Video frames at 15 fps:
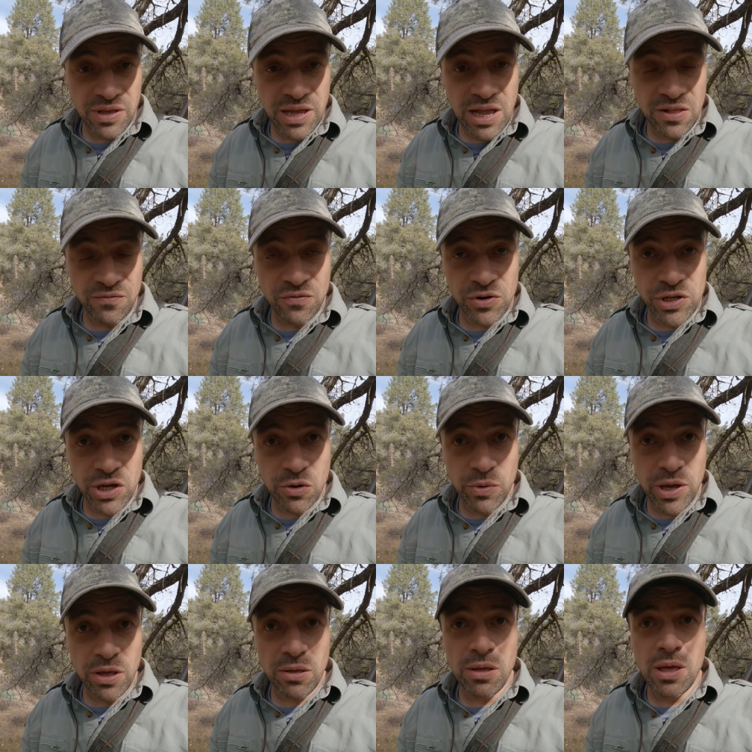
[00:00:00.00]
California
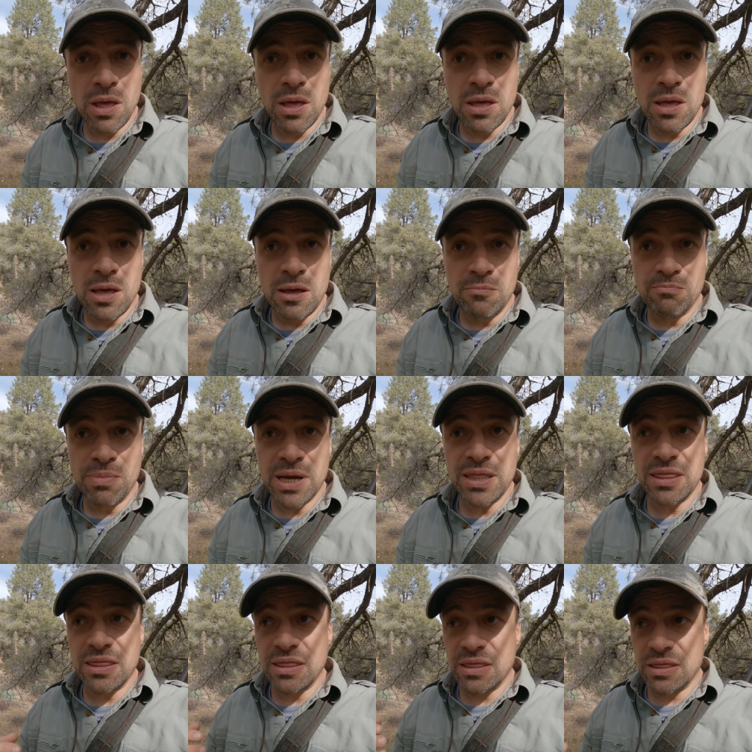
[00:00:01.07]
quail, but
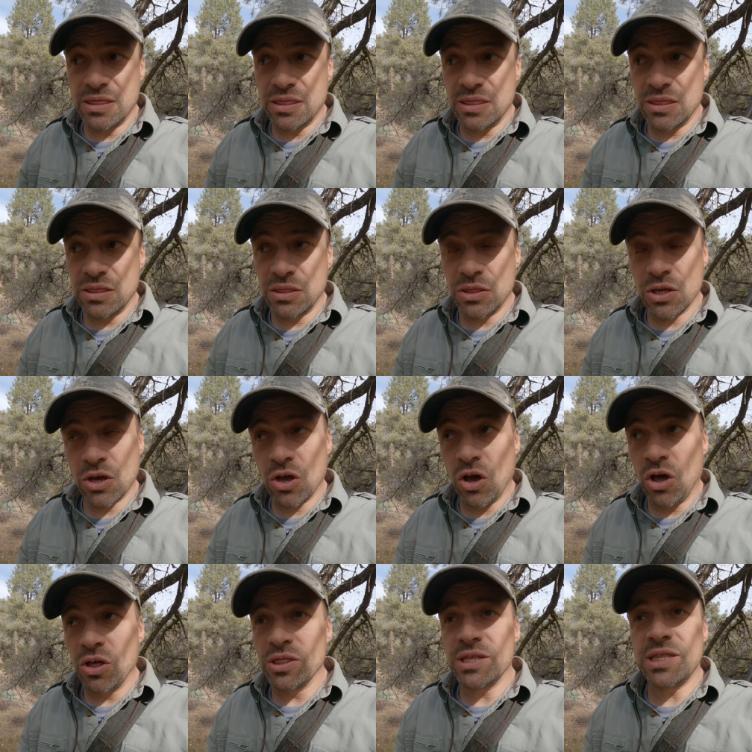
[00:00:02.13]
the
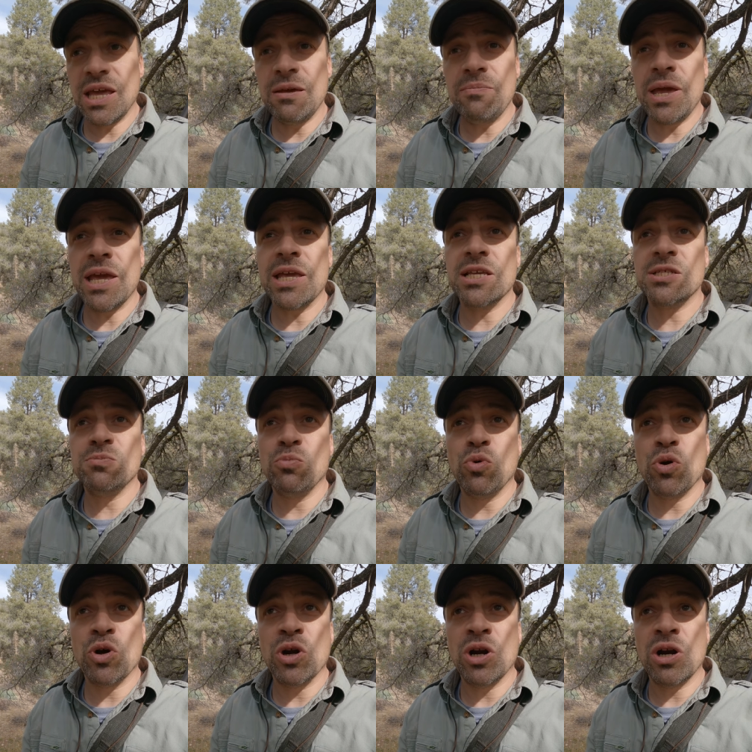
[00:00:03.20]
call that they make is
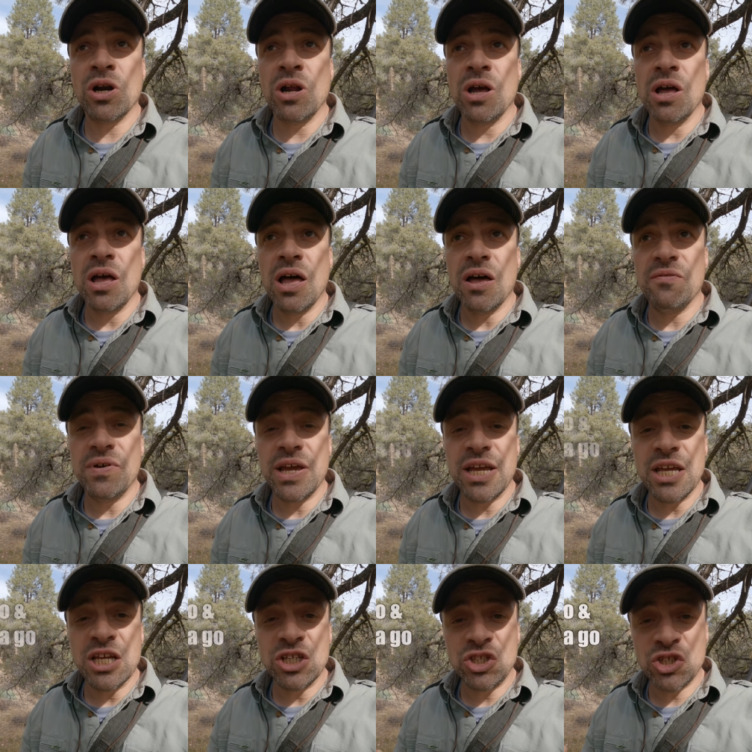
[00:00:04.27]
more of
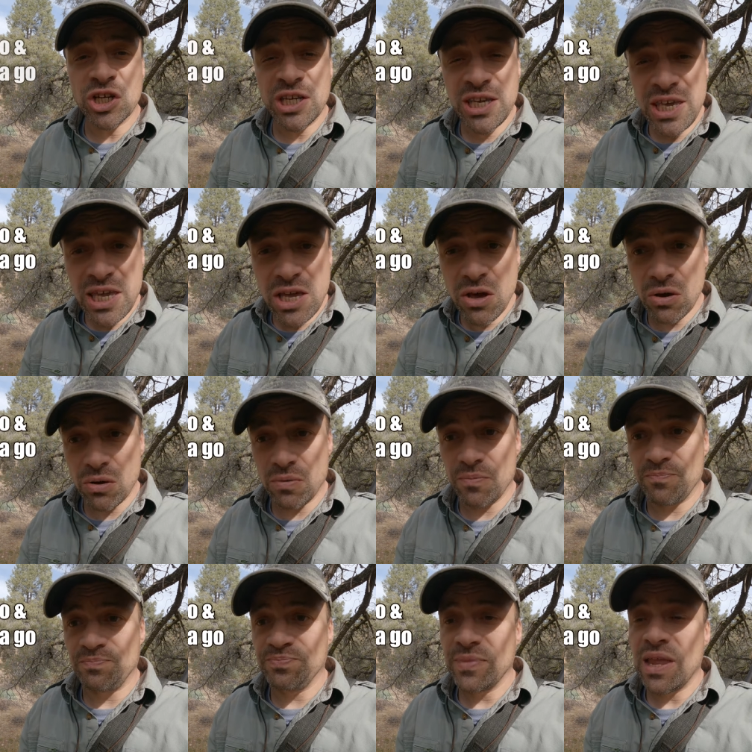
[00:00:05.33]
a chakiko,
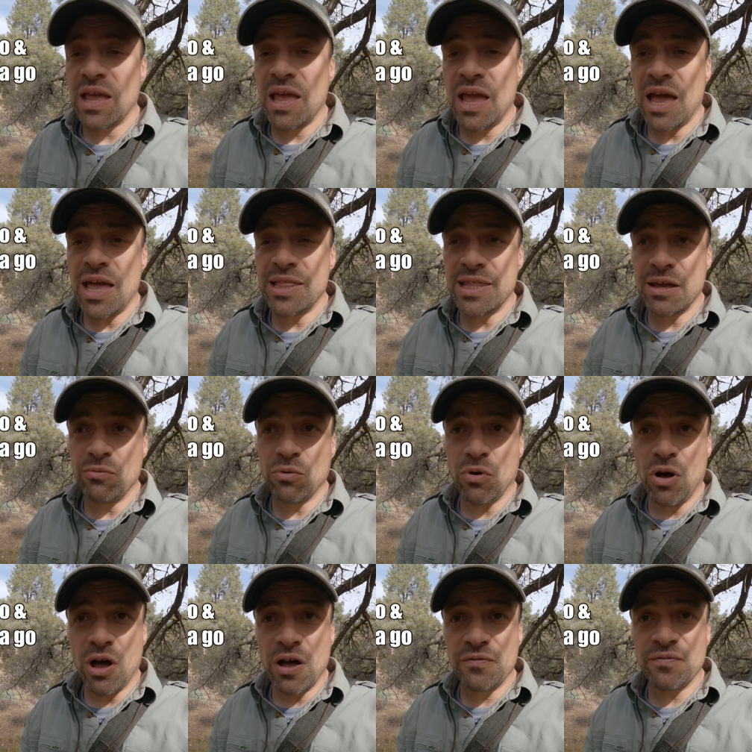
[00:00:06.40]
and they will
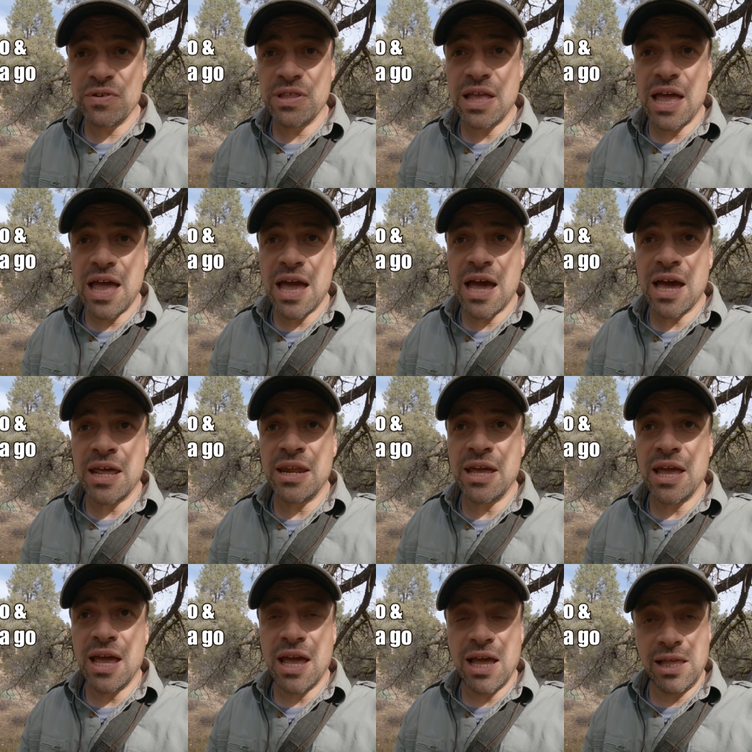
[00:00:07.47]
often add
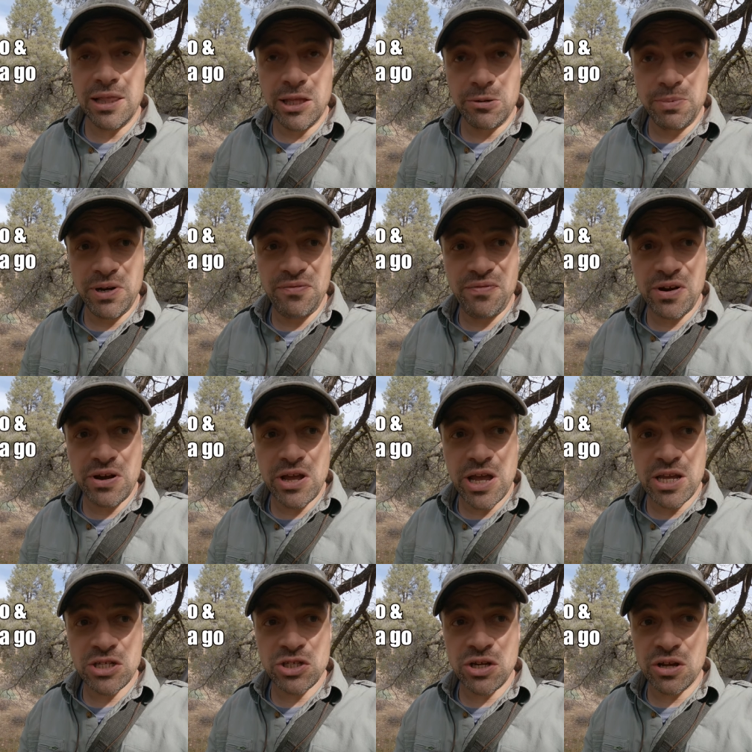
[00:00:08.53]
a little bit of
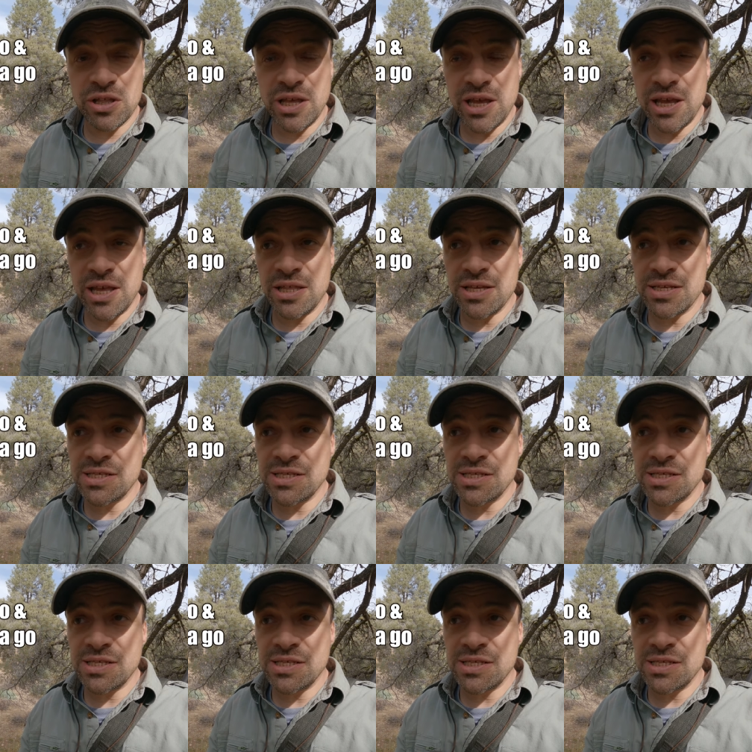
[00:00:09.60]
variation on the end.